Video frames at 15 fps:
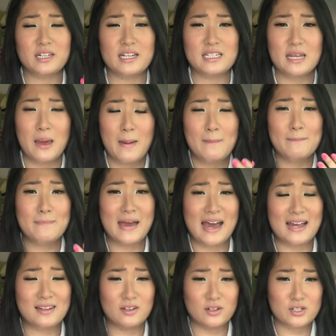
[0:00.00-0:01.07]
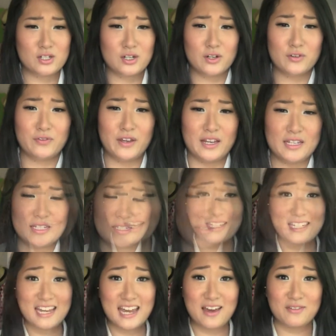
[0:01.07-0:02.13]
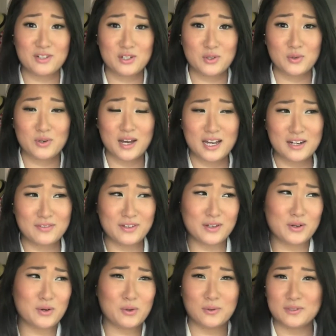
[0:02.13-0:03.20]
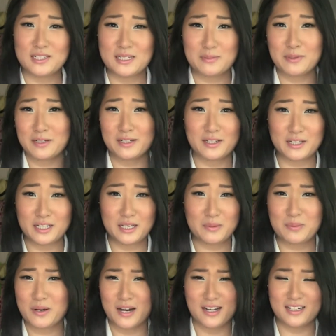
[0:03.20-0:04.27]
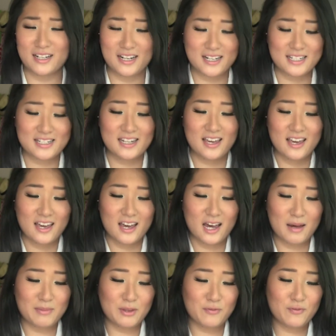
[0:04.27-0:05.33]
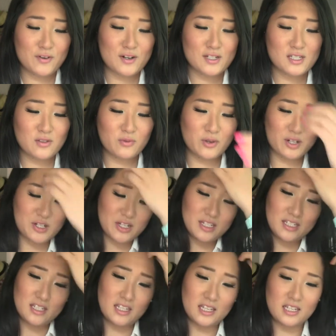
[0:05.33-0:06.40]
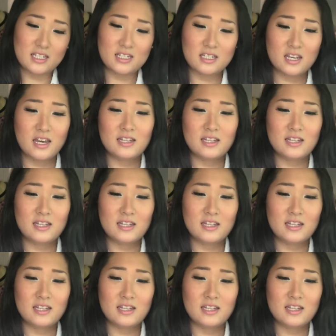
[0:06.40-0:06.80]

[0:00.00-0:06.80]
nice matte look to your face. So next I have two kind of like oldie but goodie products. Um, the first of which is this